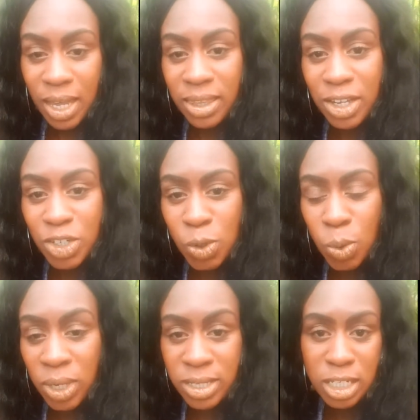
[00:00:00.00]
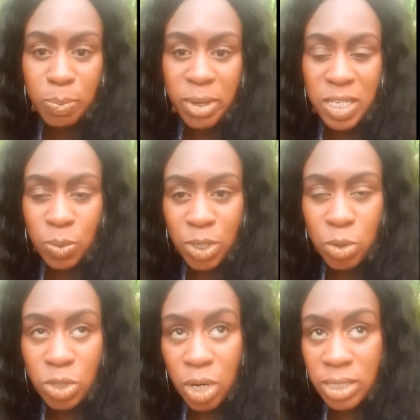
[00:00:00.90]
that you will get to the place where
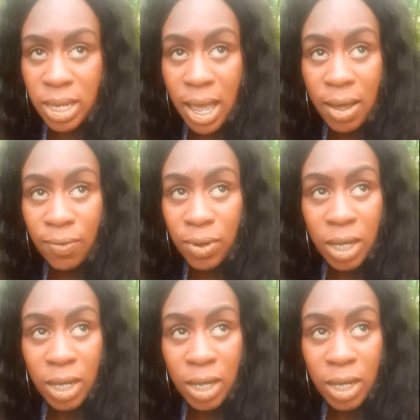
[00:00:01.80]
you start to have